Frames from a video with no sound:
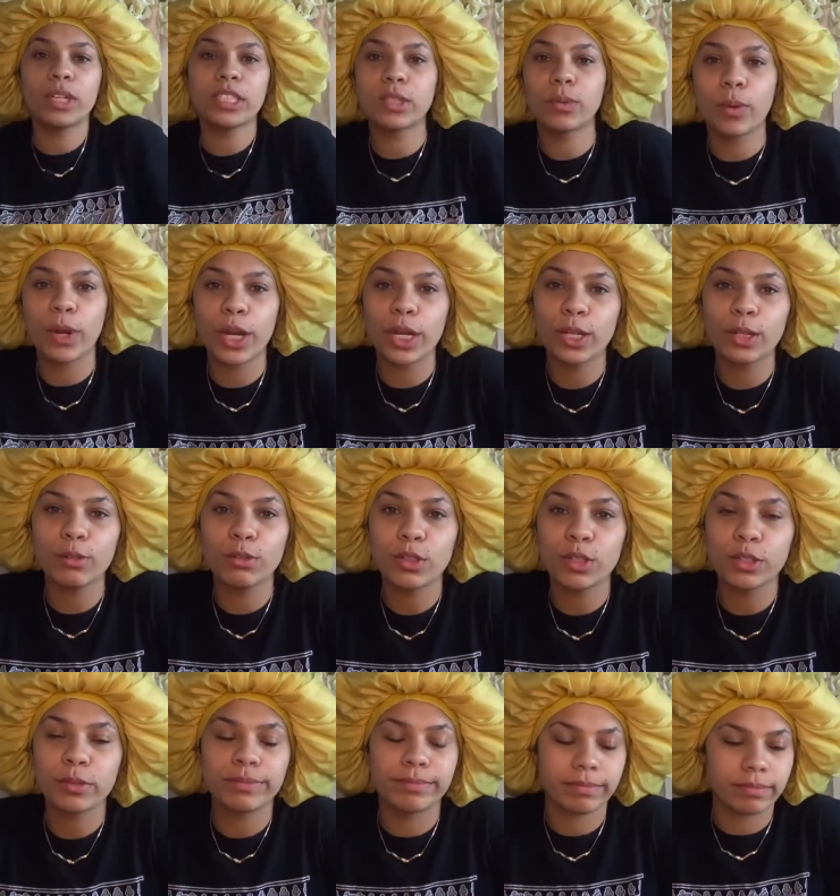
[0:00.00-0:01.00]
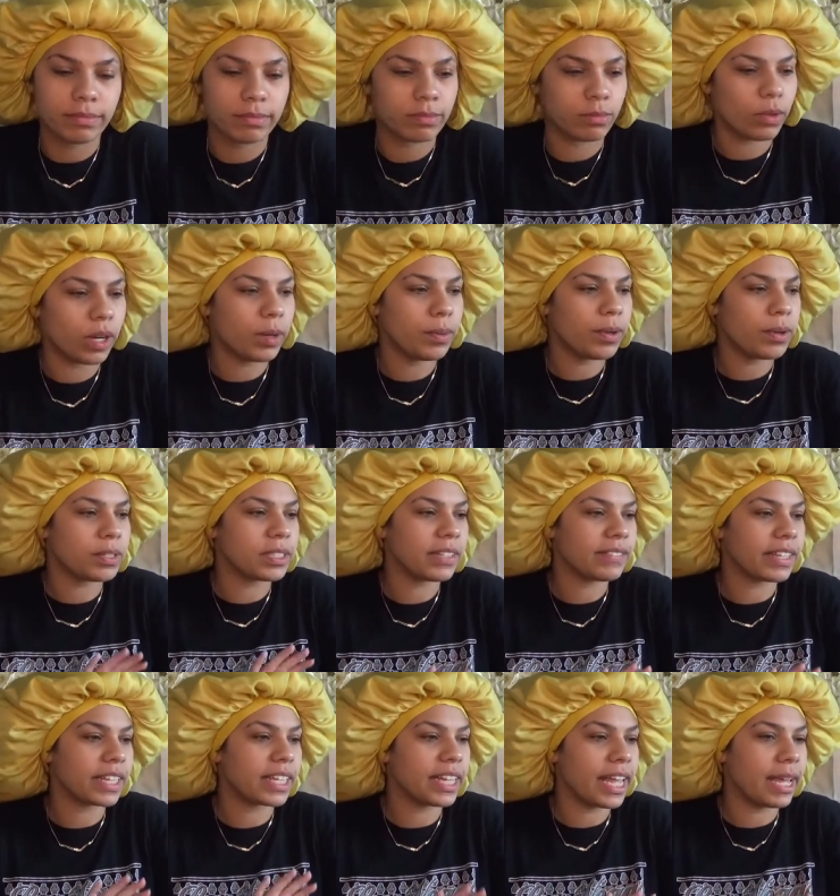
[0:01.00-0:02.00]
What's the word, YouTube? Why do we always
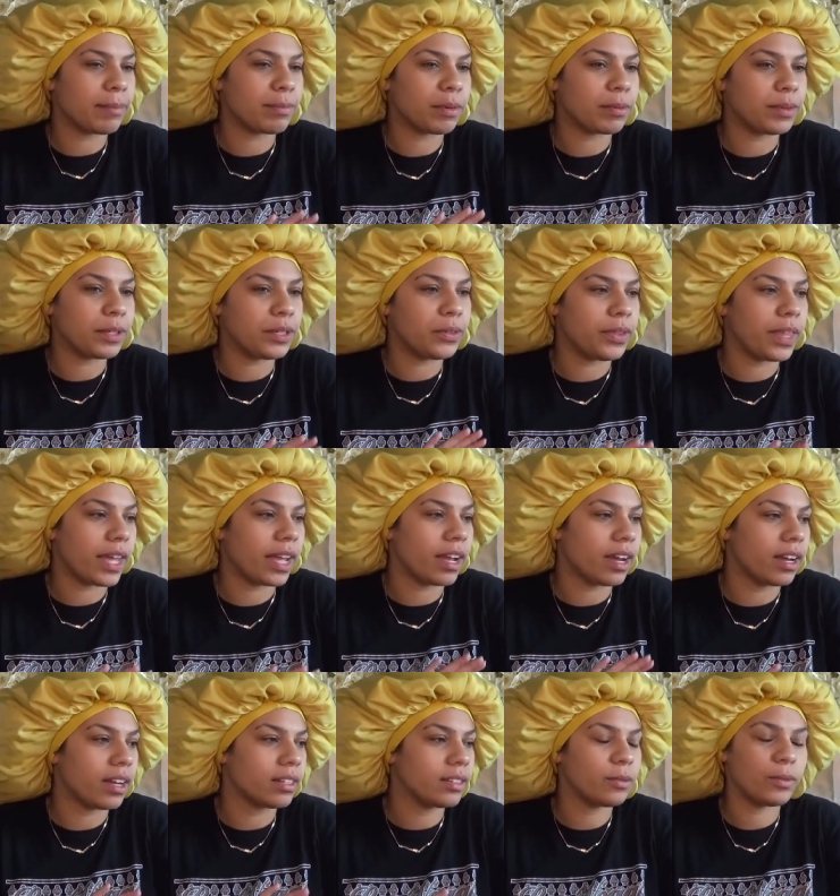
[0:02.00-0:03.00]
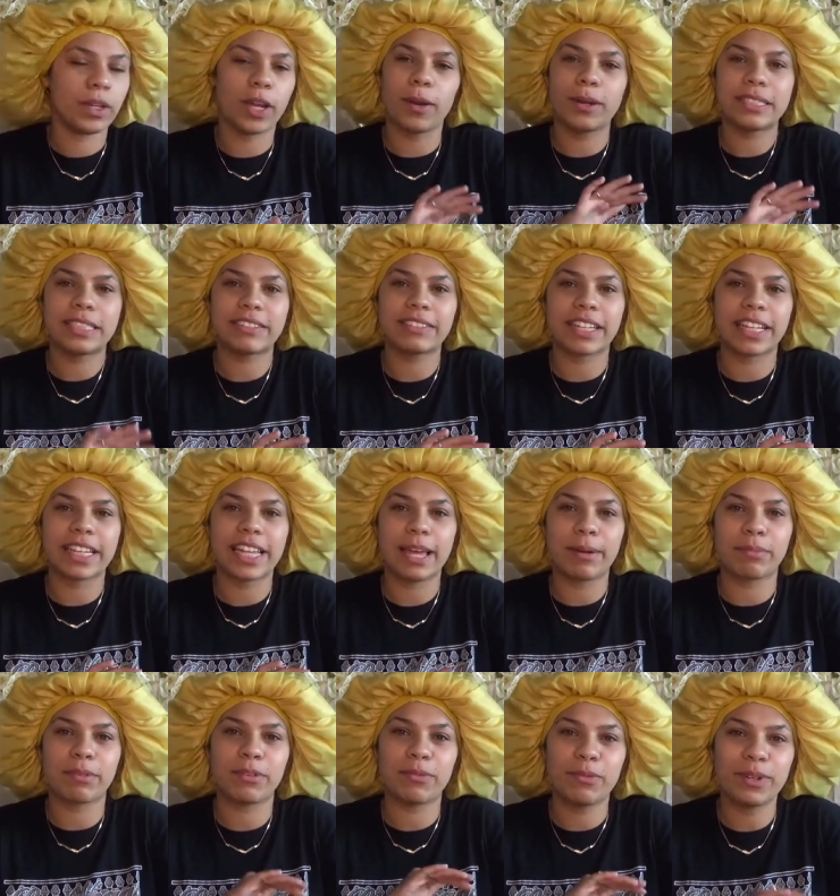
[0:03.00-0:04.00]
have to clap when we do that, huh? We always have to
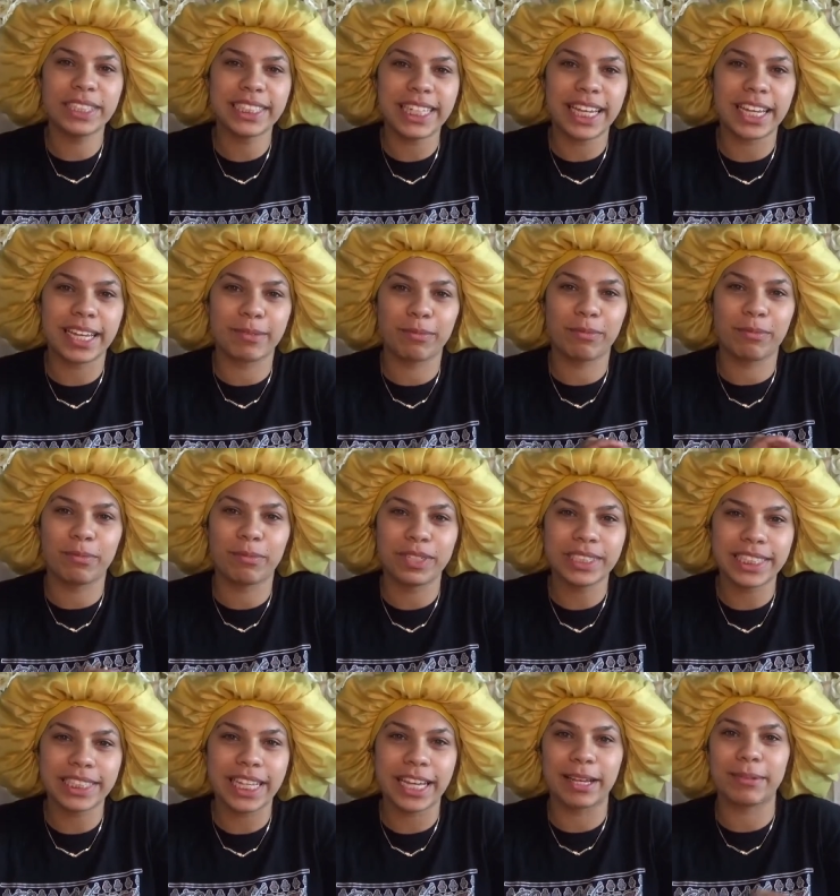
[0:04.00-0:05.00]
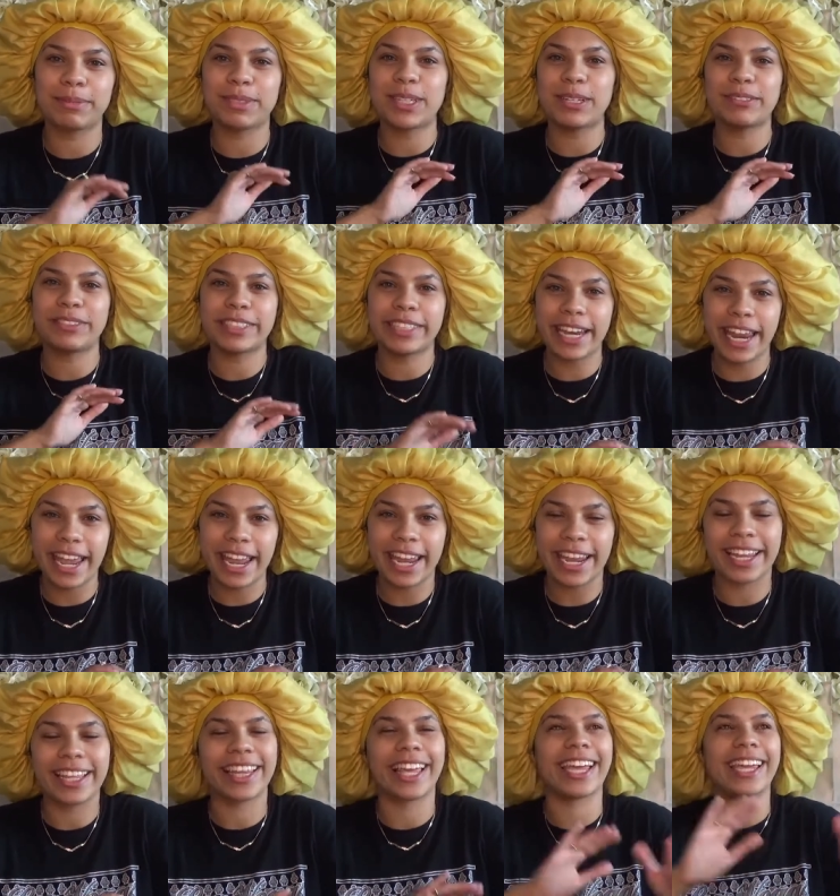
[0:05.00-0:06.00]
clap. What's up? What's up? What's up? So
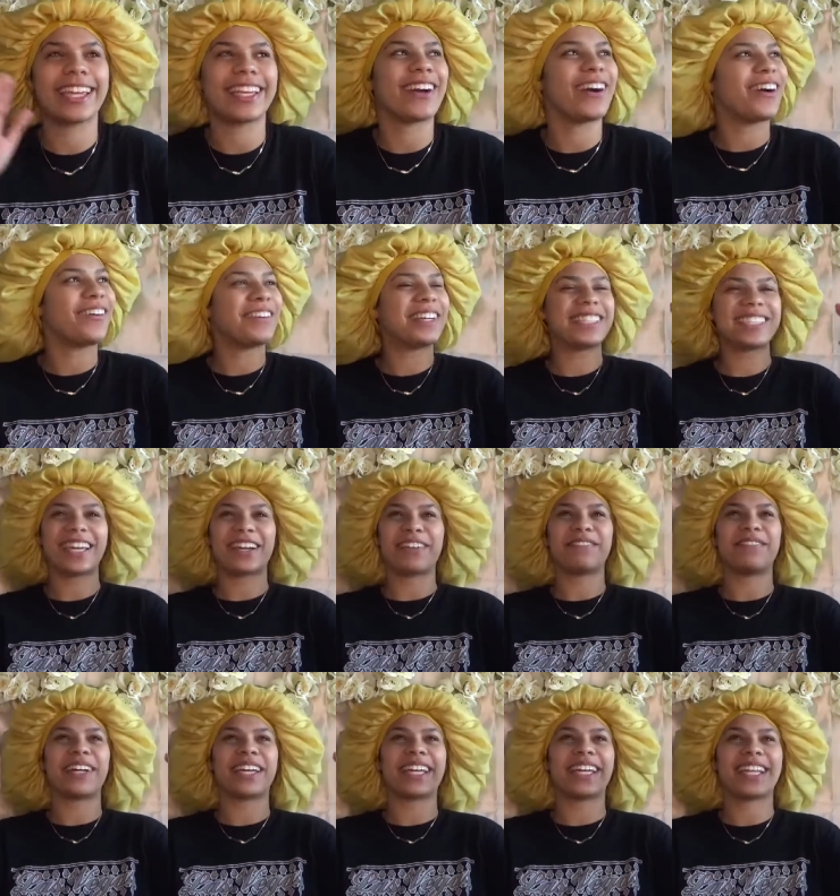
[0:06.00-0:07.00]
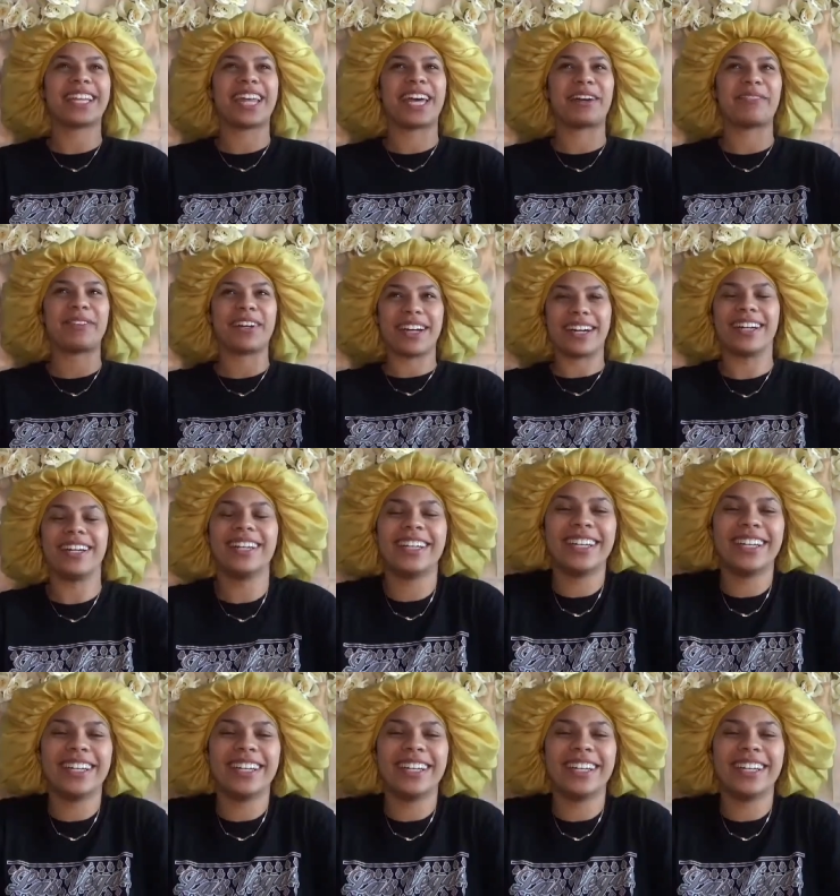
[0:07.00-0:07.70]
today, like, always gotta clap, huh?